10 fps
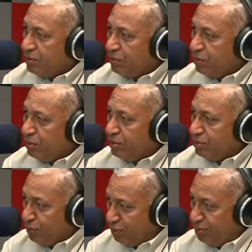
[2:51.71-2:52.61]
to the
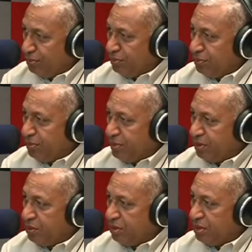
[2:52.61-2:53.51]
to
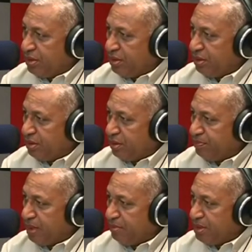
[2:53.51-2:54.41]
the Attorney General and the
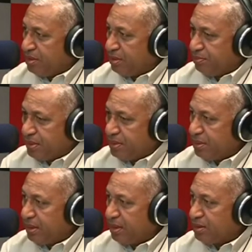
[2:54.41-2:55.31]
Prime Minister,
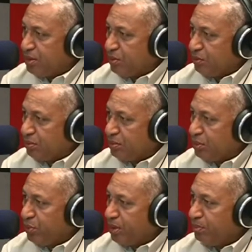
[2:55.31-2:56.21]
please let us know
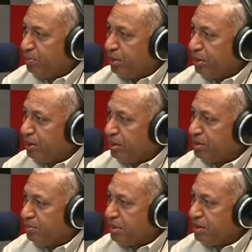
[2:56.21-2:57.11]
so we can put it in the
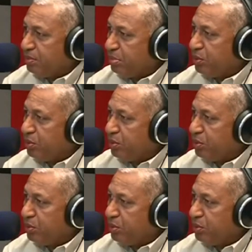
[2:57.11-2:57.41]
submission.